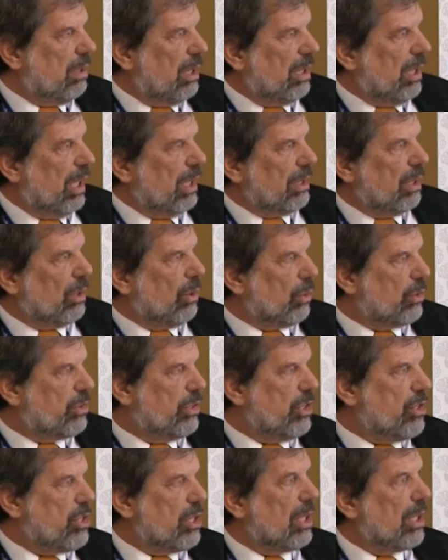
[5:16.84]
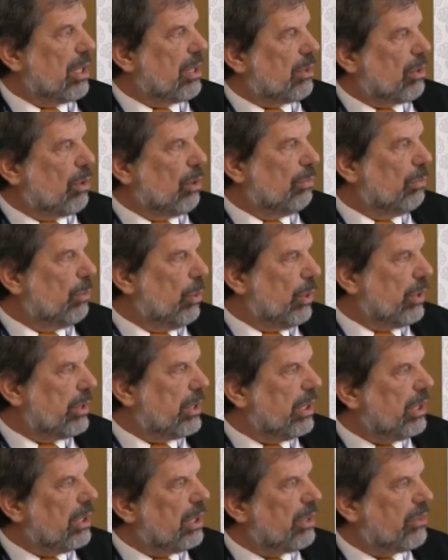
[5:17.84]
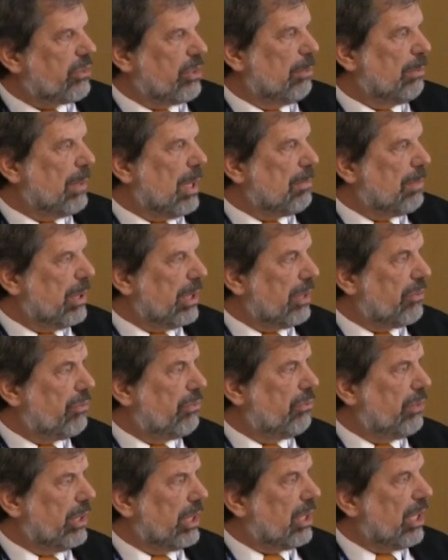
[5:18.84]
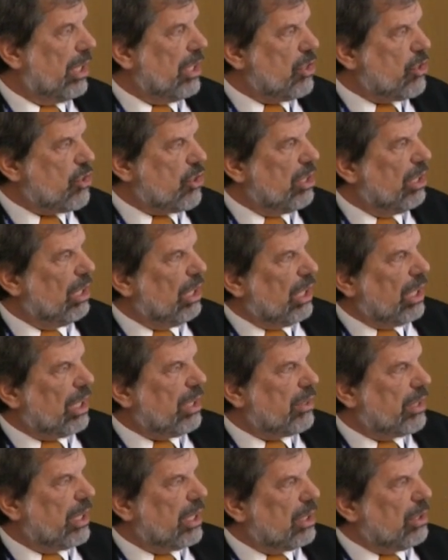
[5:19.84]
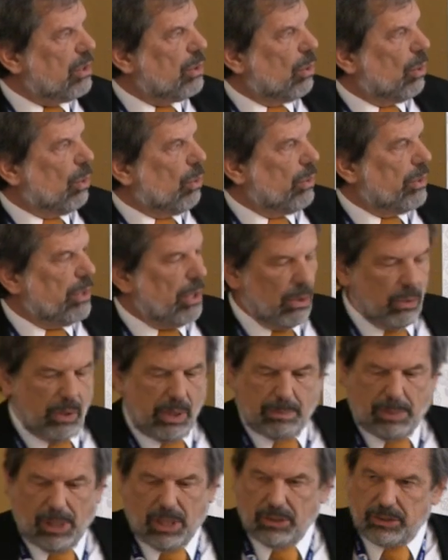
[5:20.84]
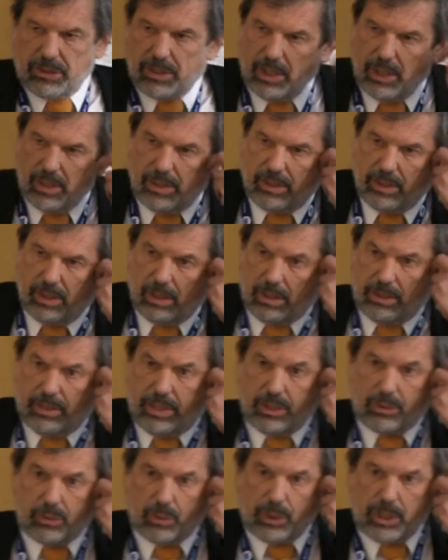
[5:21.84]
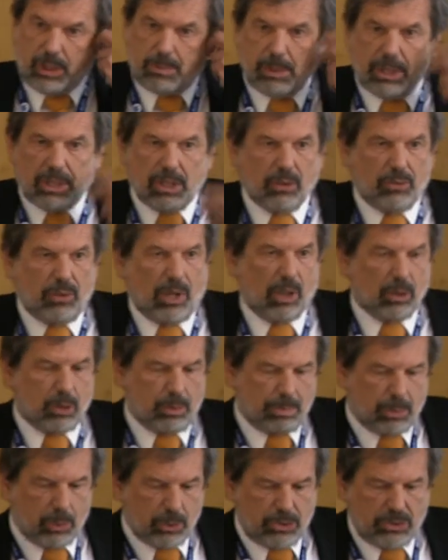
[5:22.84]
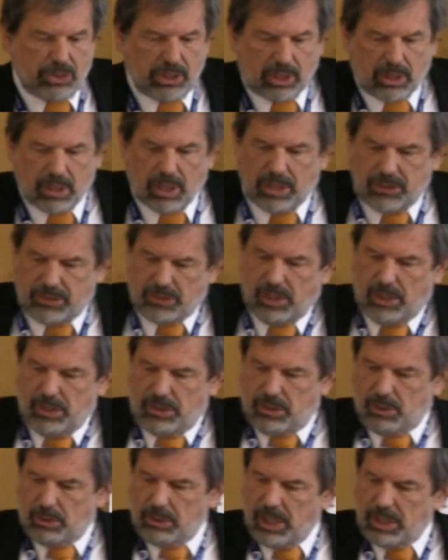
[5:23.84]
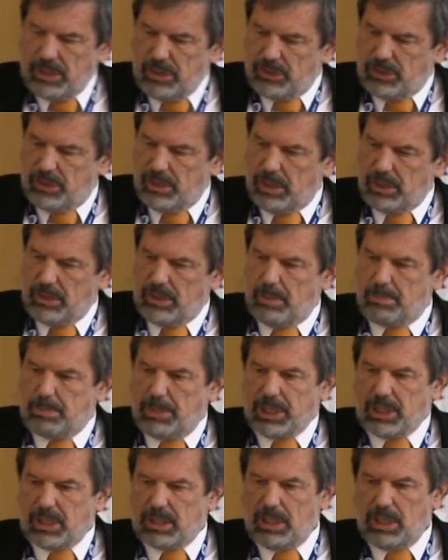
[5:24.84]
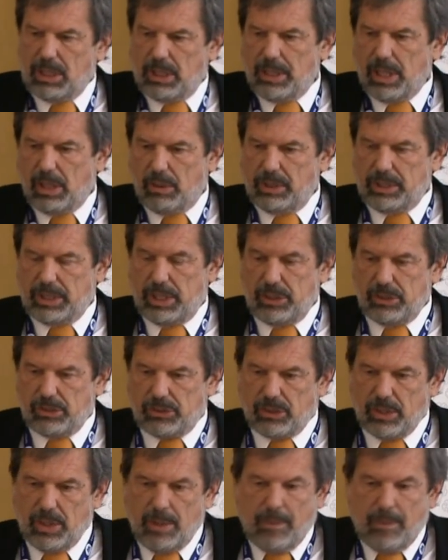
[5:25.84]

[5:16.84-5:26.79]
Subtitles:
analog digital converting, some amplification, and then you all know about the treatment of output signals. So that is not a big deal nowadays.